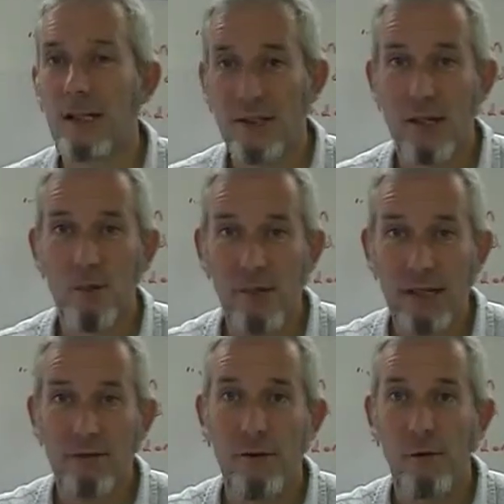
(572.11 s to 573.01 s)
somebody
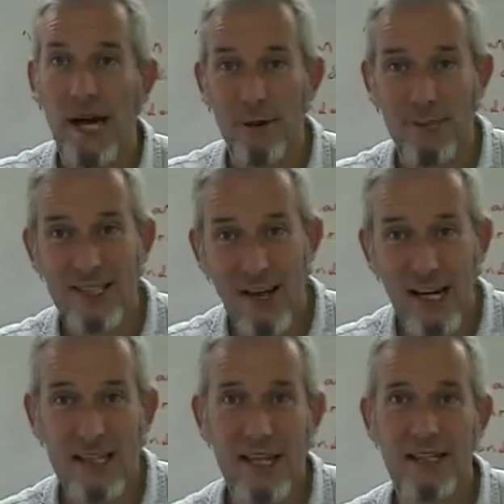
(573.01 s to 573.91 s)
from
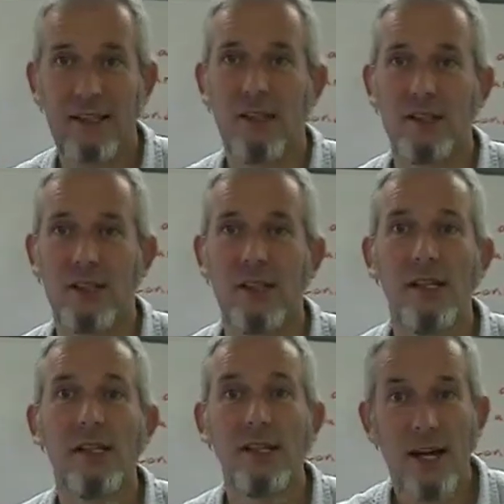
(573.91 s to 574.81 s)
outside that culture
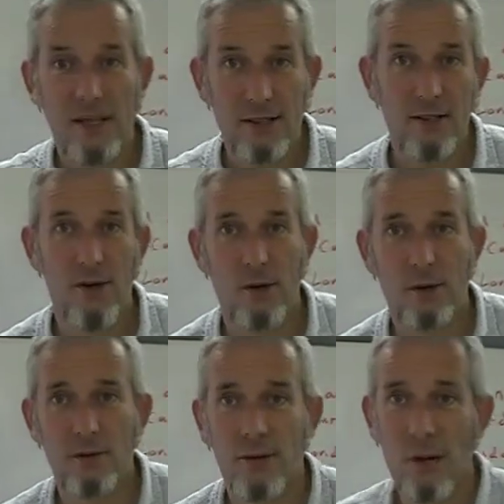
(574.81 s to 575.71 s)
doesn't know
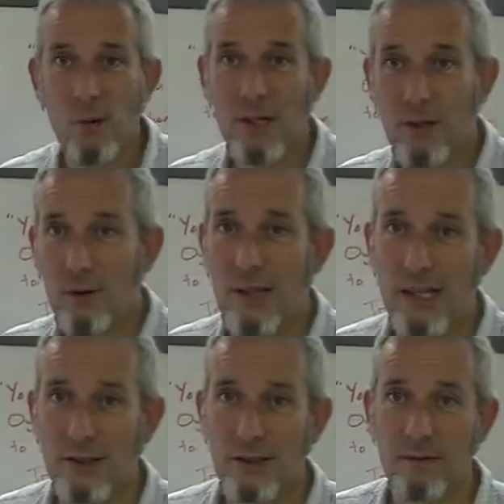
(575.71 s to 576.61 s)
that we do
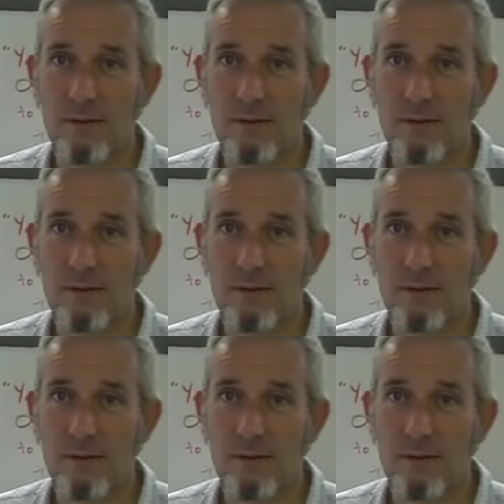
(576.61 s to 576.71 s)
this.